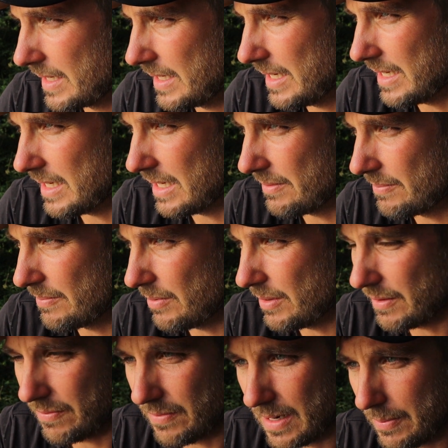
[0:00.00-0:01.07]
you know, with
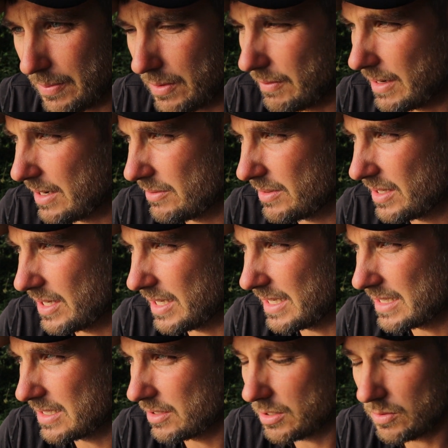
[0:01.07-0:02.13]
it flapping around and
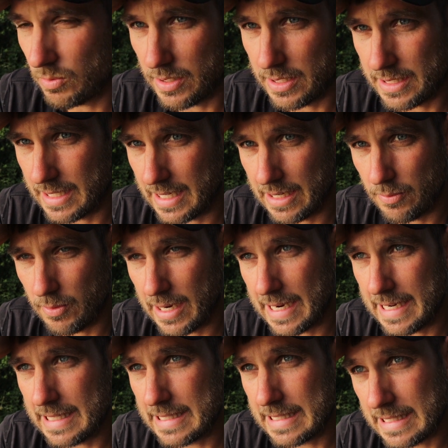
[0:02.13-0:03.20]
things. I just wanted to get it
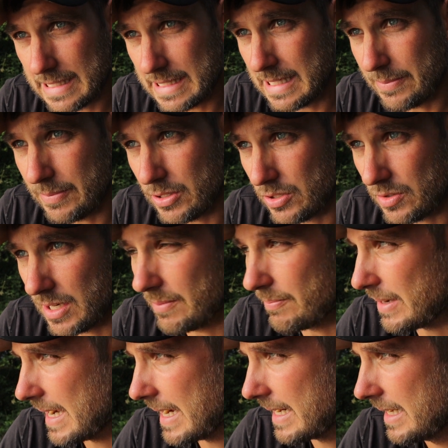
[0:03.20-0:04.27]
weighed, slip it straight
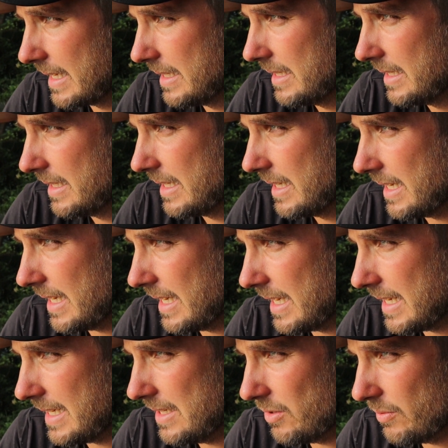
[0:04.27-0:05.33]
back,
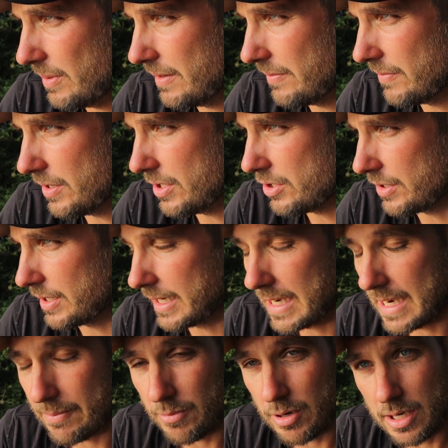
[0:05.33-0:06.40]
a little bit of footage on the
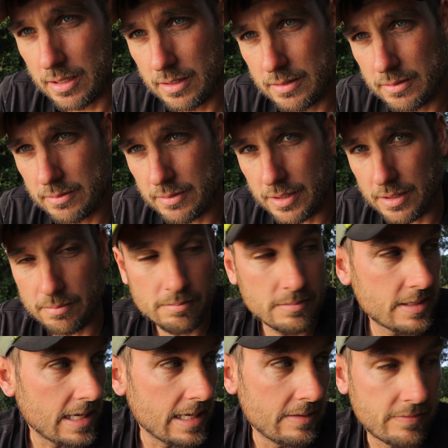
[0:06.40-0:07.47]
camera with a
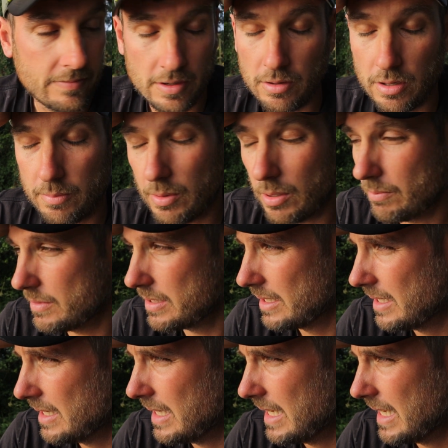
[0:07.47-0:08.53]
Dave photo bombed,
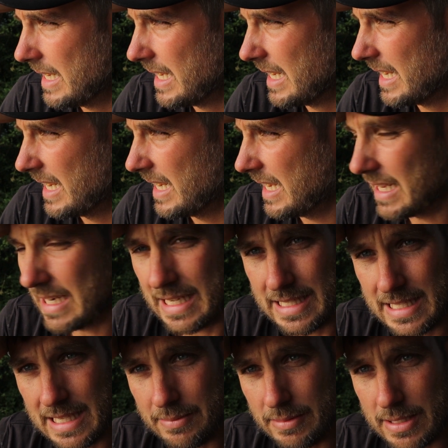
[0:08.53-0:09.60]
and
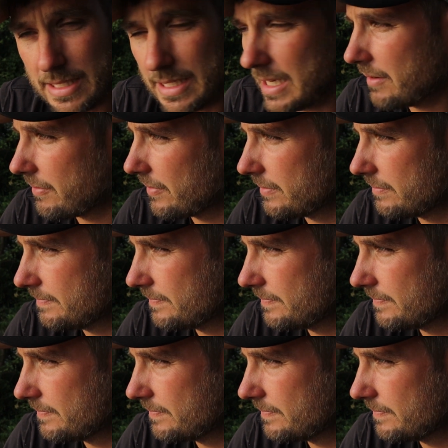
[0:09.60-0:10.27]
that's it. That's enough.